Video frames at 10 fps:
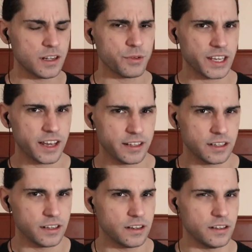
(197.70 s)
Then we had
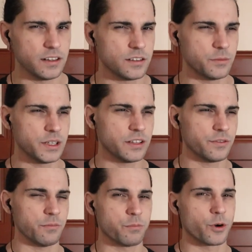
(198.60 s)
a little bit
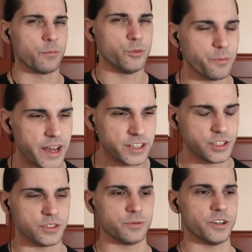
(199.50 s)
of impromptu
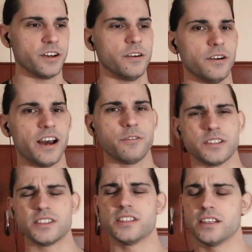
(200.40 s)
match as well. I
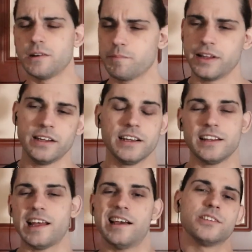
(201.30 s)
was
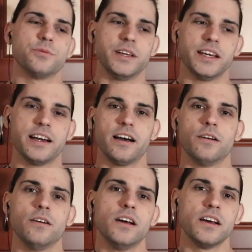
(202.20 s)
complaining last week
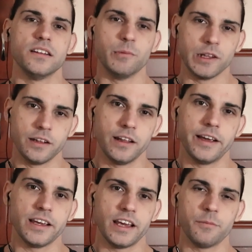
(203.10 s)
how the
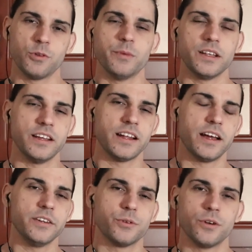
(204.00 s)
Bloodline came to Monday
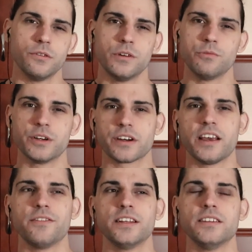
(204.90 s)
Night Raw and we're
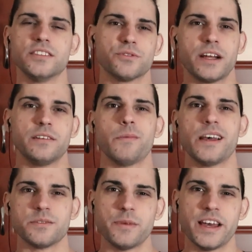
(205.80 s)
having these random
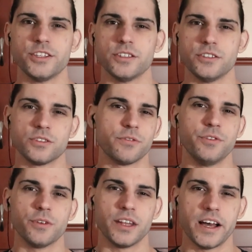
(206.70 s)
ass matches just to
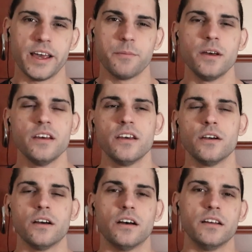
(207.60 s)
fill time.
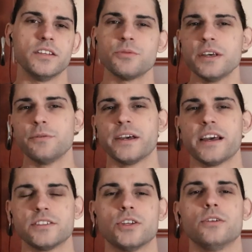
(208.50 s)
This week we
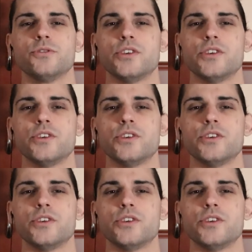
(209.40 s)
had Solo